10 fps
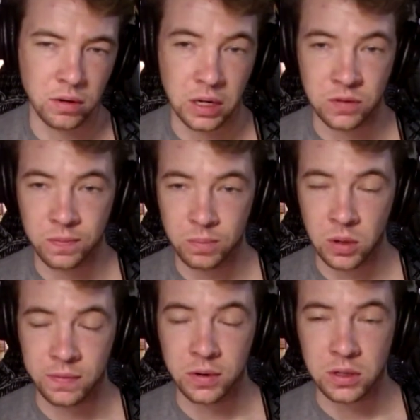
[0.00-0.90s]
As
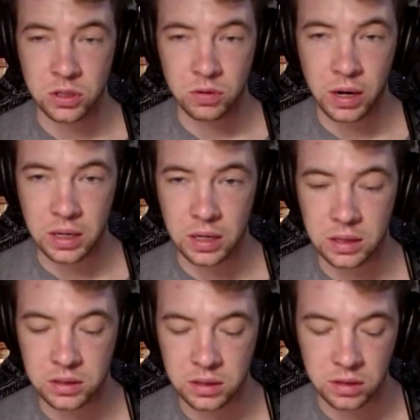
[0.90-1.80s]
much fun as shredding
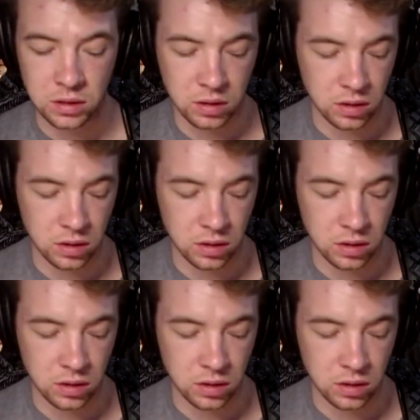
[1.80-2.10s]
is, and